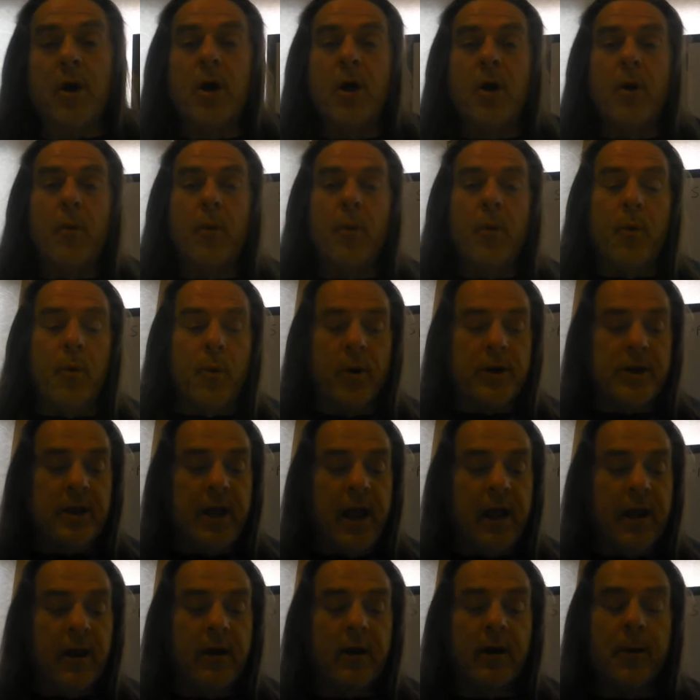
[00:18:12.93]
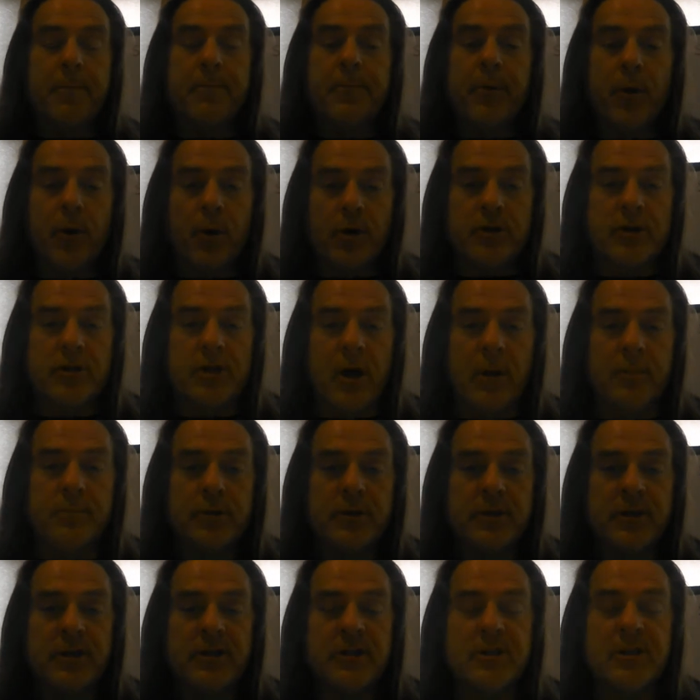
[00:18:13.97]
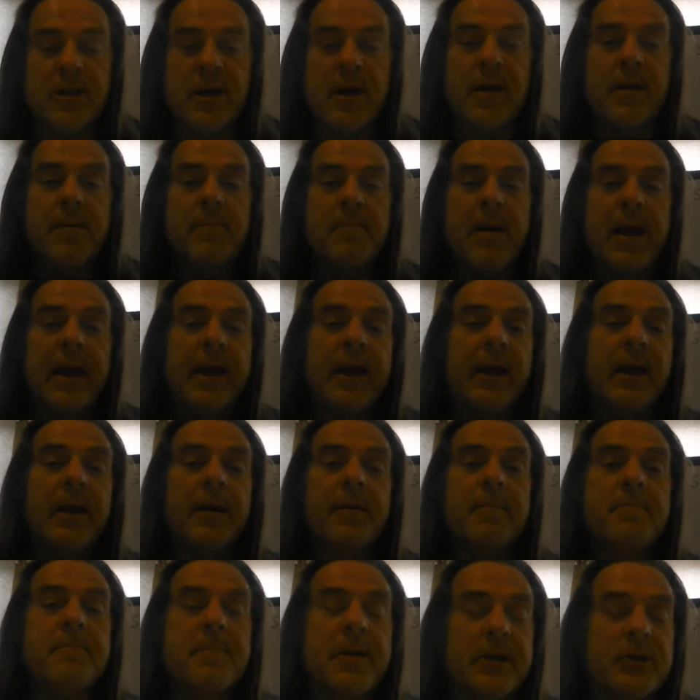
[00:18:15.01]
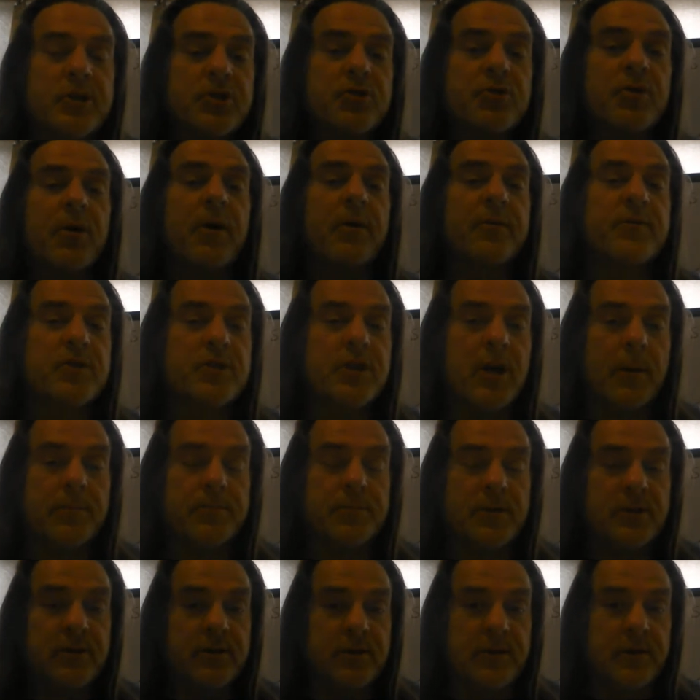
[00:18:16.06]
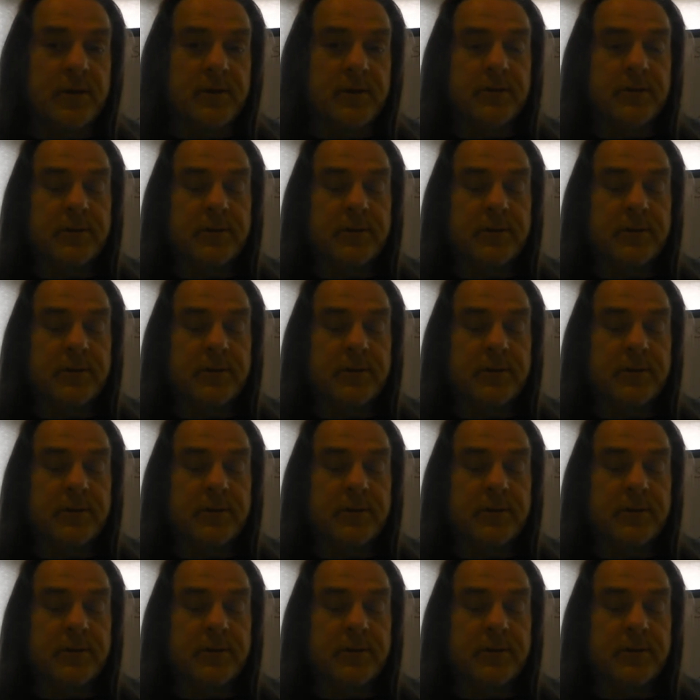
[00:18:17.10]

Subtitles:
We're taking a pure substance, making a mixture of substances.